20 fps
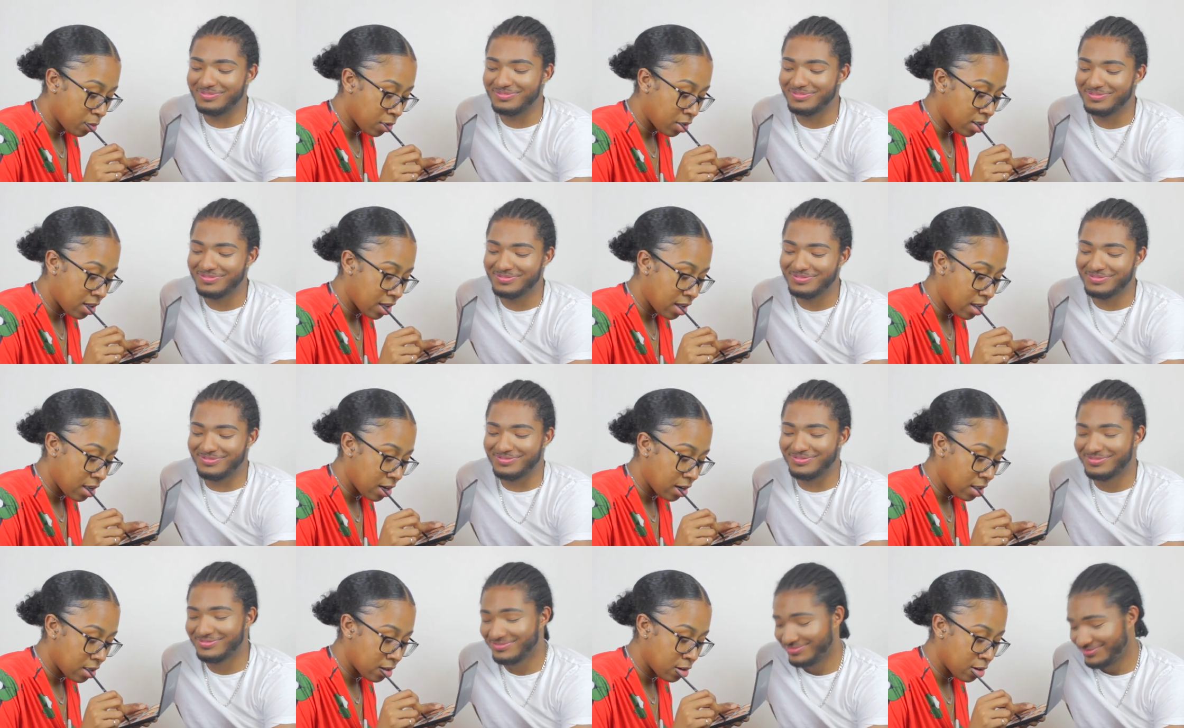Speaker 1: we're gonna
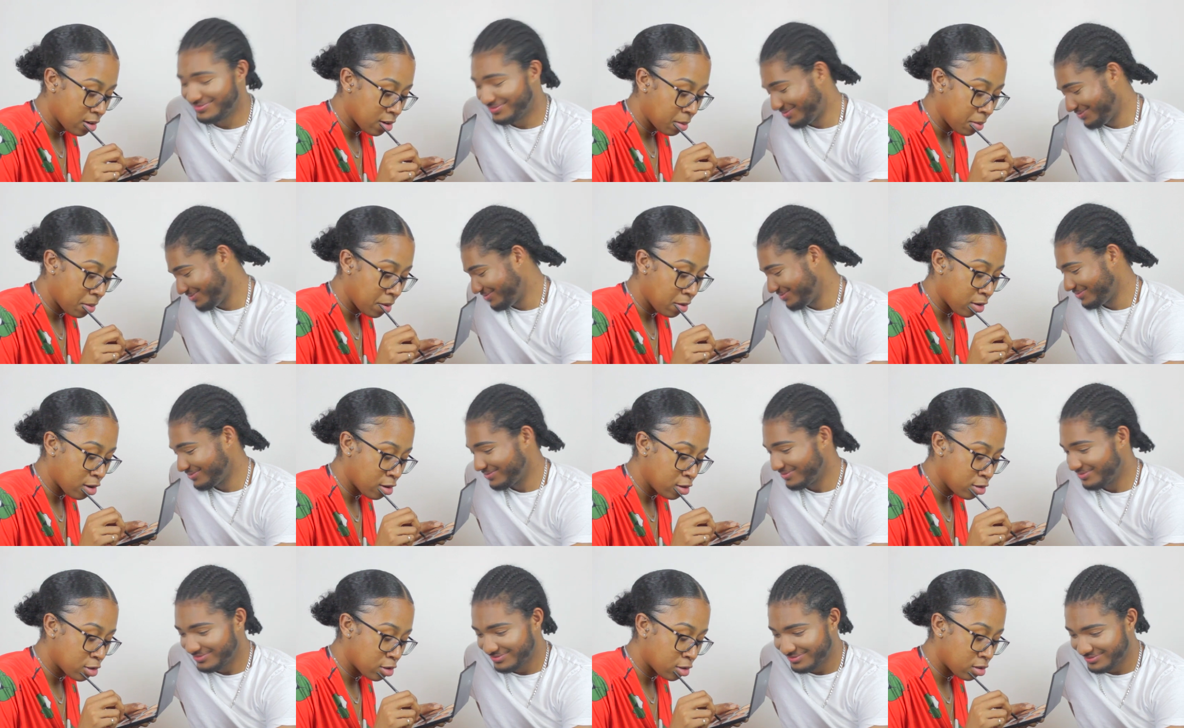highlight the, I mean,
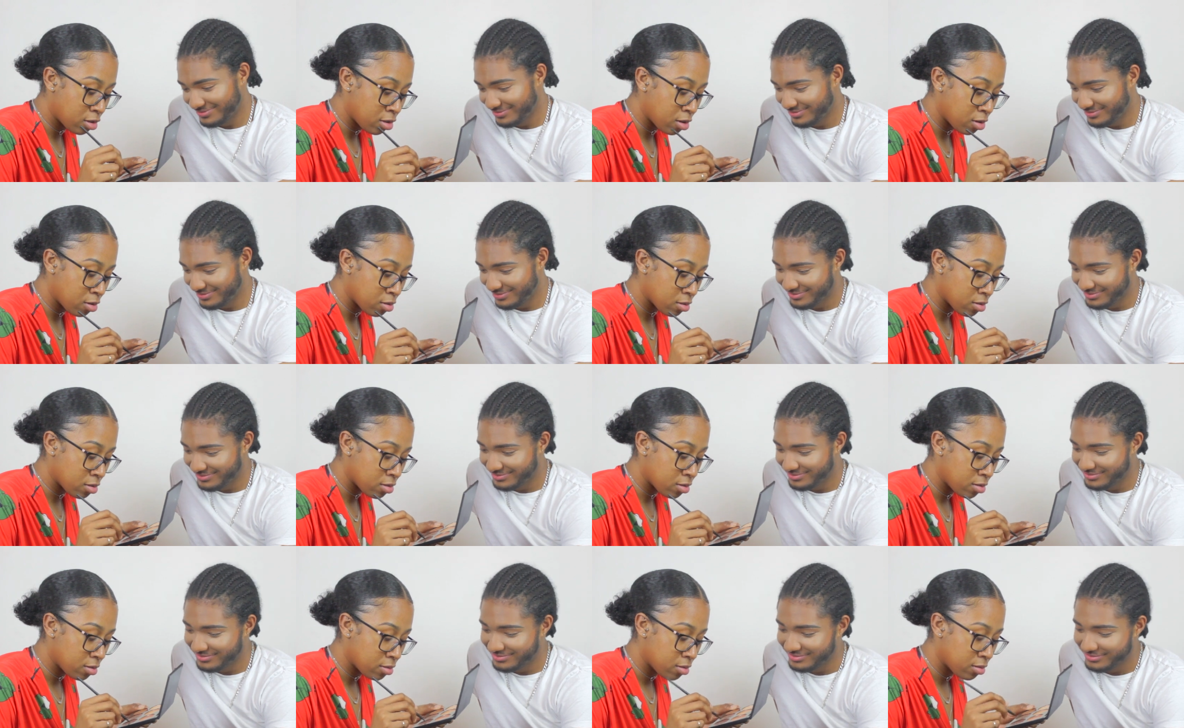contour the
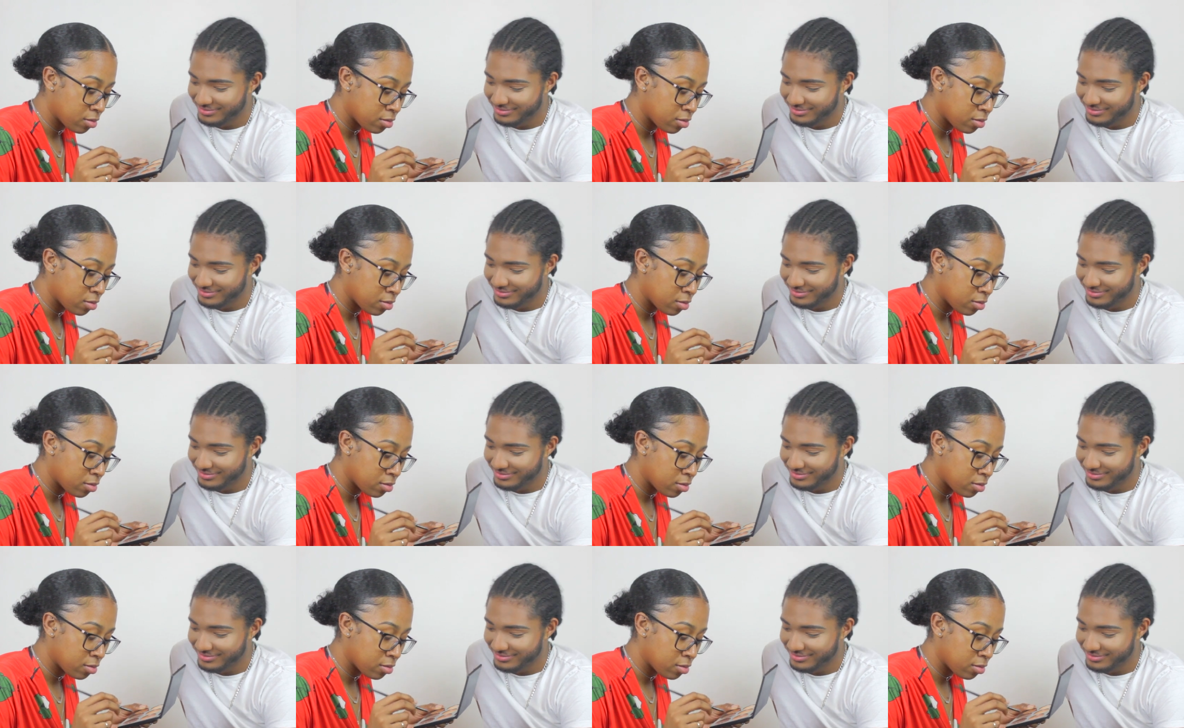nose.